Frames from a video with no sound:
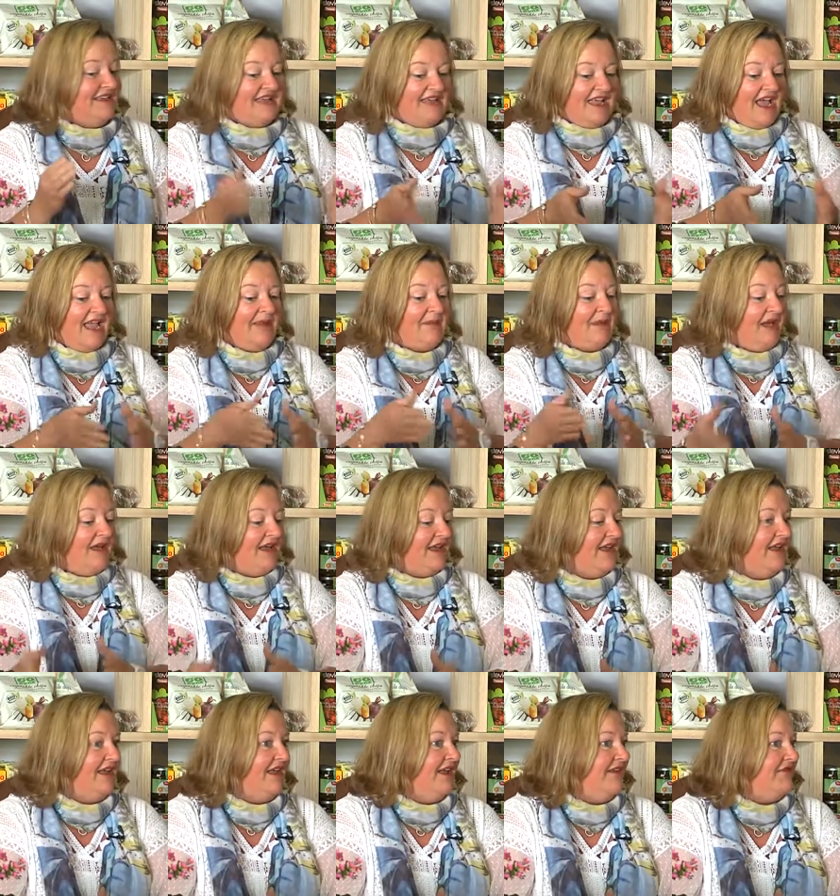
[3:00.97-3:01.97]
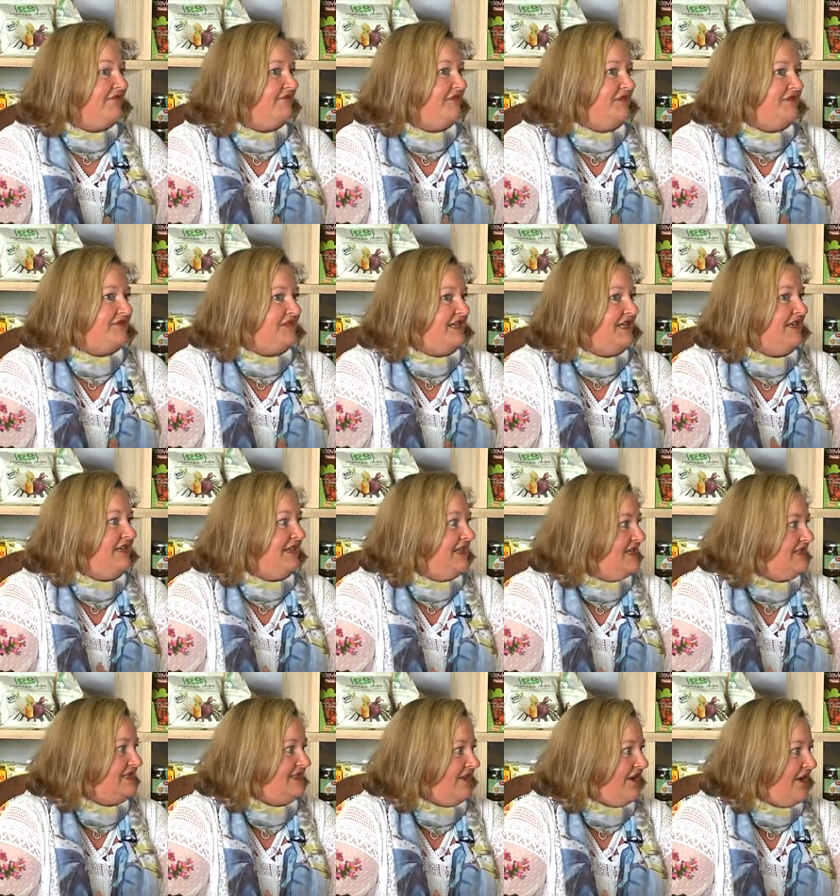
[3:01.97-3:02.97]
Came out here 15
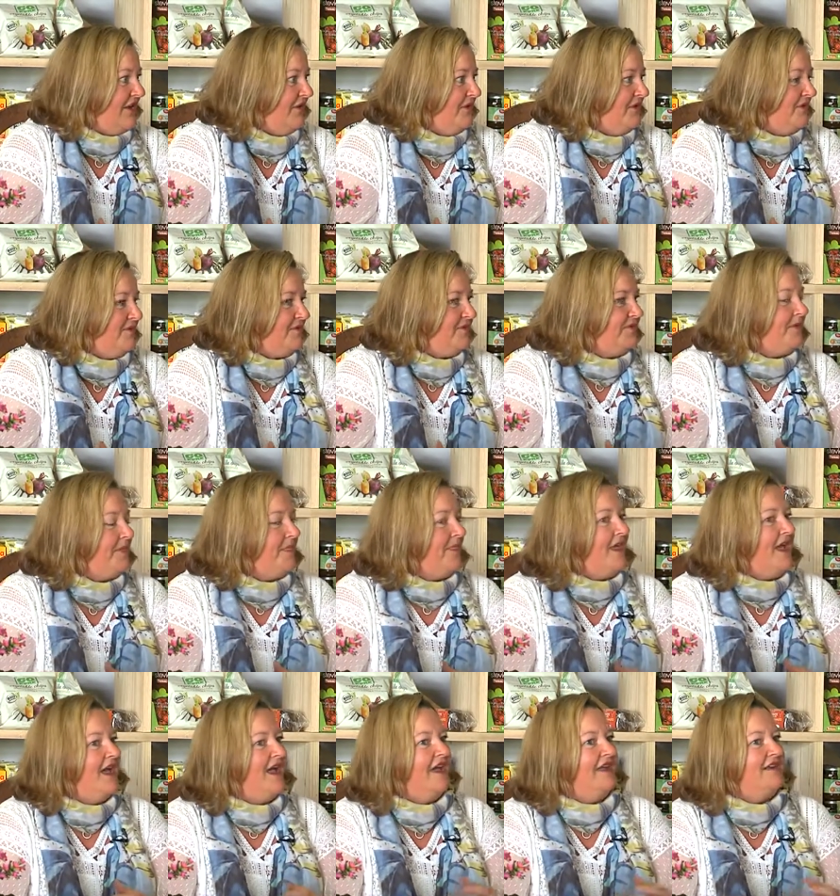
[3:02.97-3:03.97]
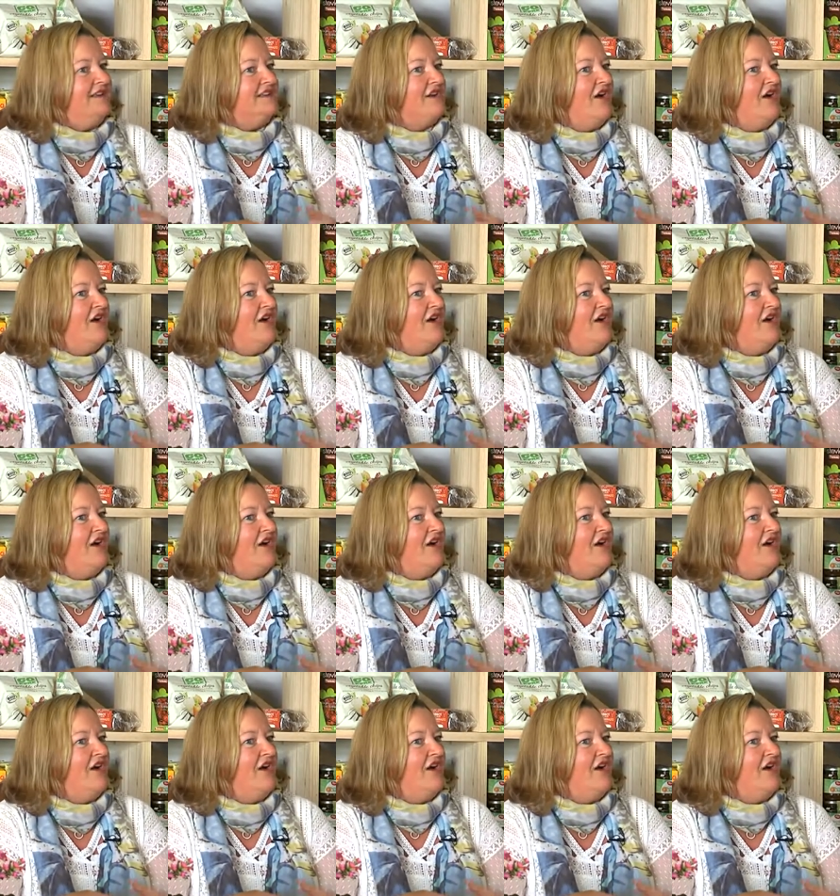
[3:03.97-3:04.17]
years ago and